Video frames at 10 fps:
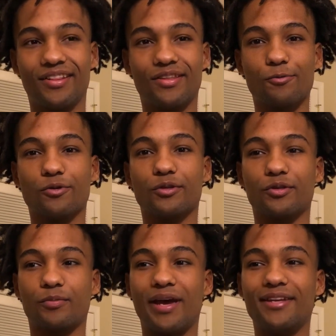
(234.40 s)
there was
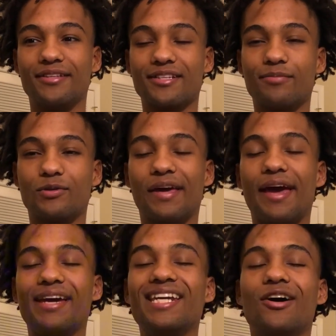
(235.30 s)
paintings up to
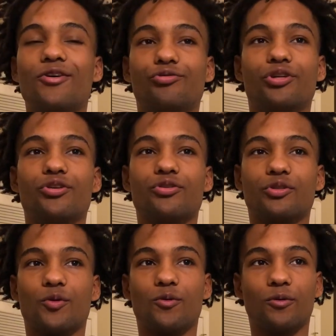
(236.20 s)
800 years
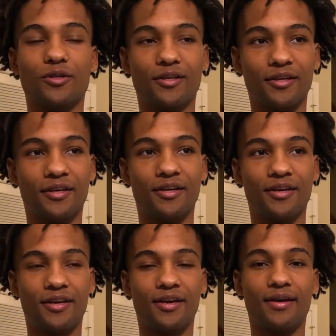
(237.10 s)
old,
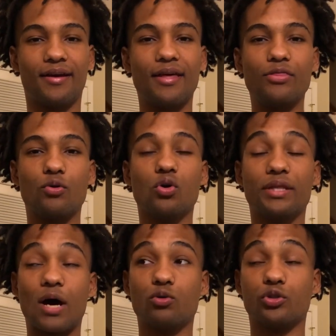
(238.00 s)
and th-
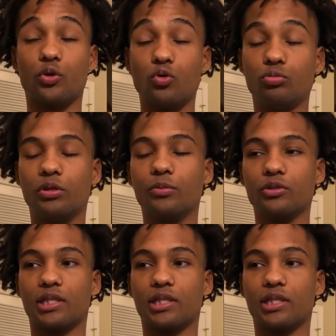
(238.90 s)
that was those people's